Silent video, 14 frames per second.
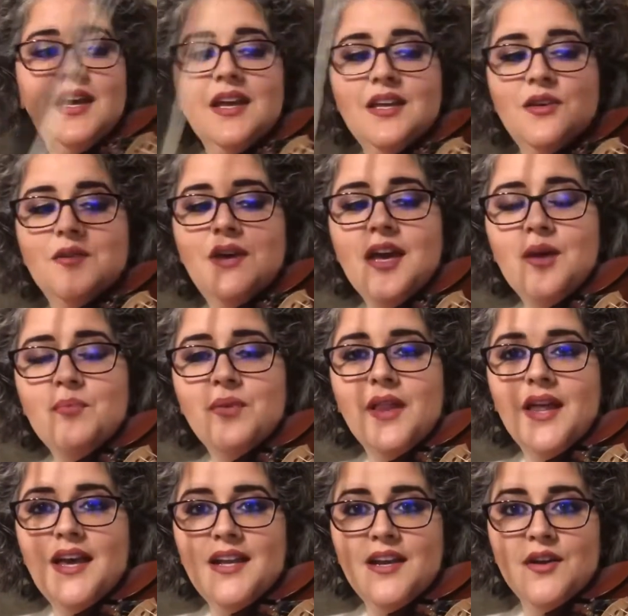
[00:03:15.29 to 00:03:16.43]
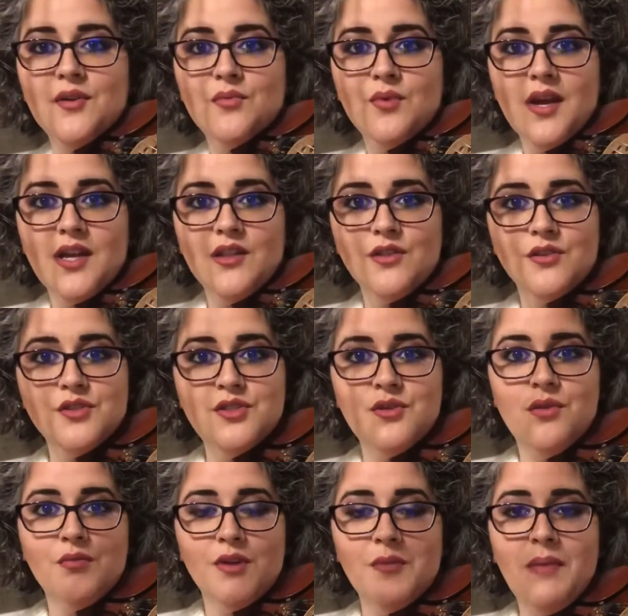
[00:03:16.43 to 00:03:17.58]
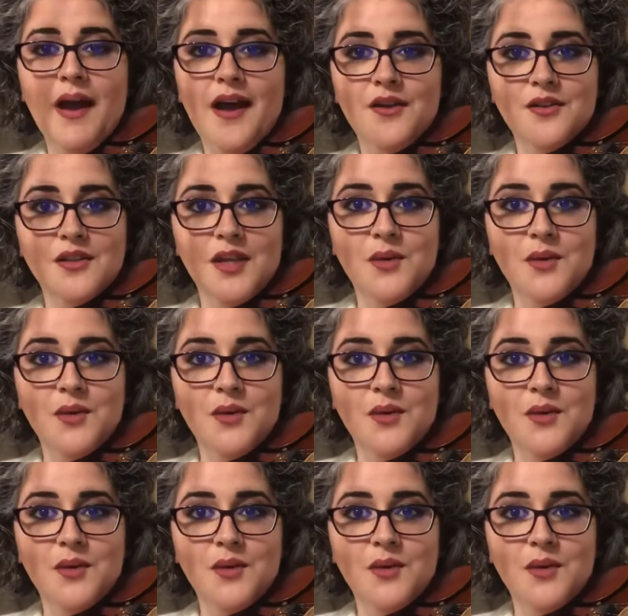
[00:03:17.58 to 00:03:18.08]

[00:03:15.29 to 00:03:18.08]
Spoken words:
you can't play it in a regular 2-3 pattern like